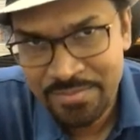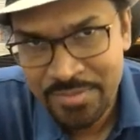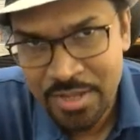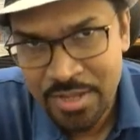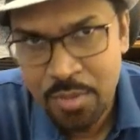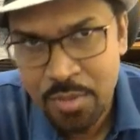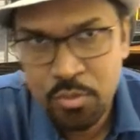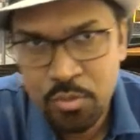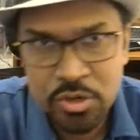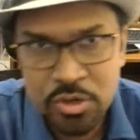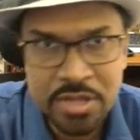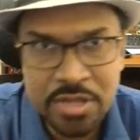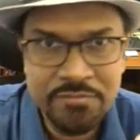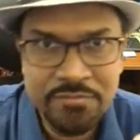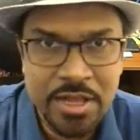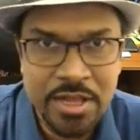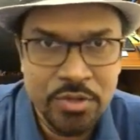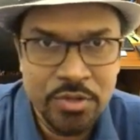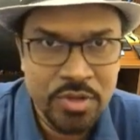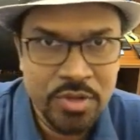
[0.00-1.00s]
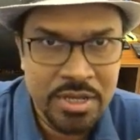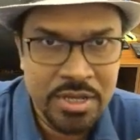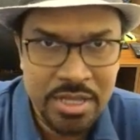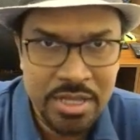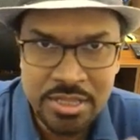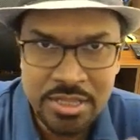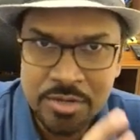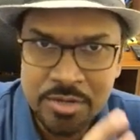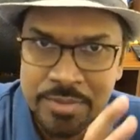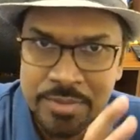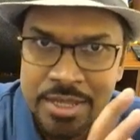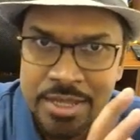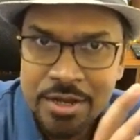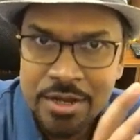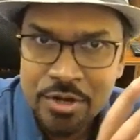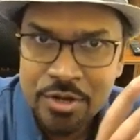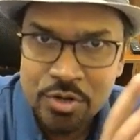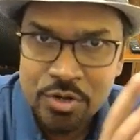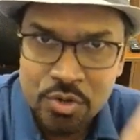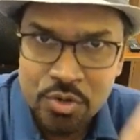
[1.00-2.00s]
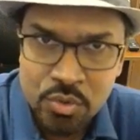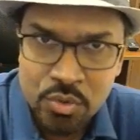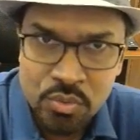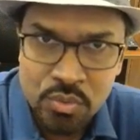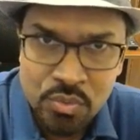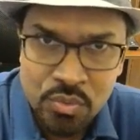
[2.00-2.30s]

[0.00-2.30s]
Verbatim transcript: a Boolean value can either be true